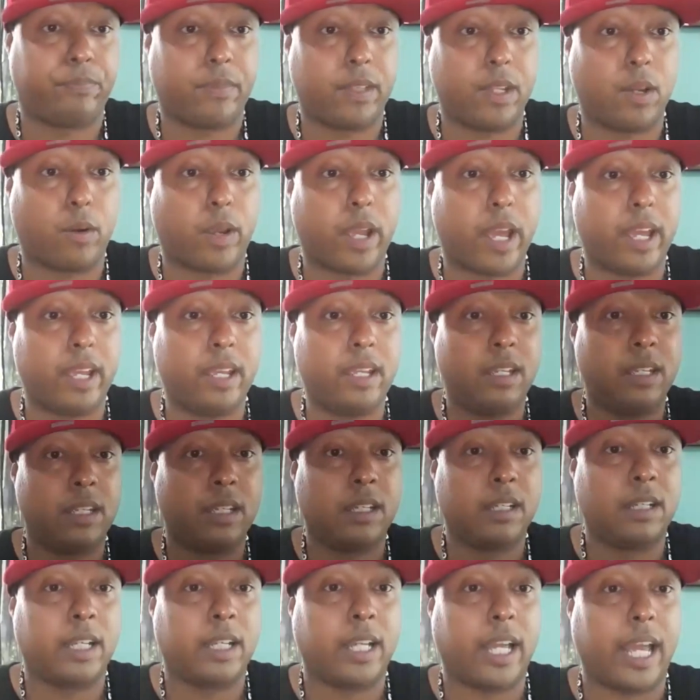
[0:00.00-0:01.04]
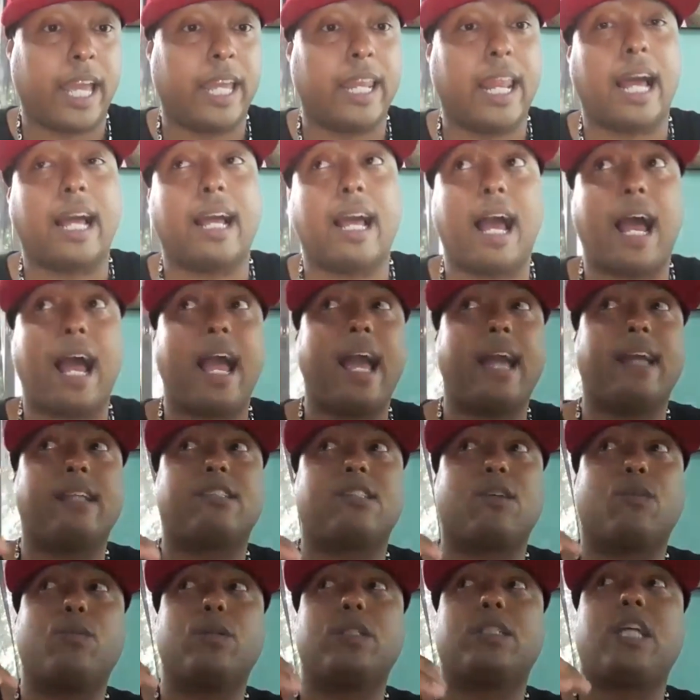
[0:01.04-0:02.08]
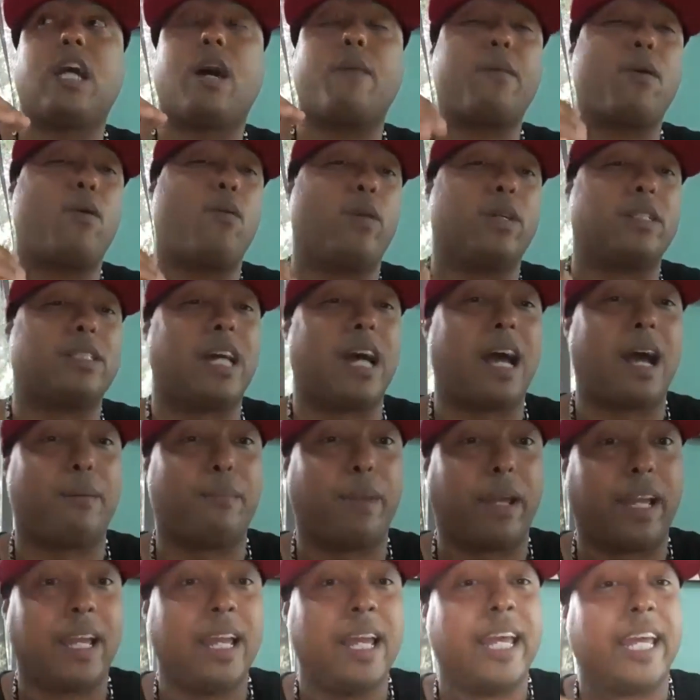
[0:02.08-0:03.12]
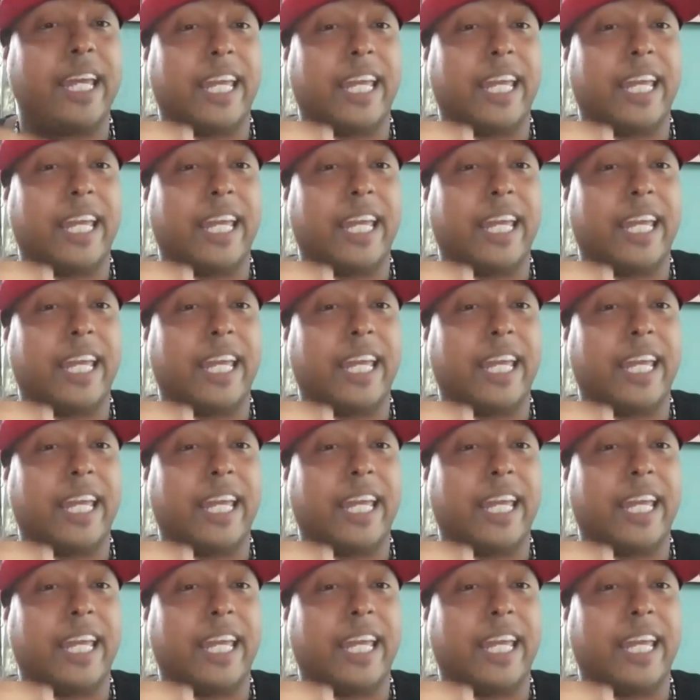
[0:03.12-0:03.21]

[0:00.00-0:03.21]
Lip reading: Okay? And I had someone tell me one time, like,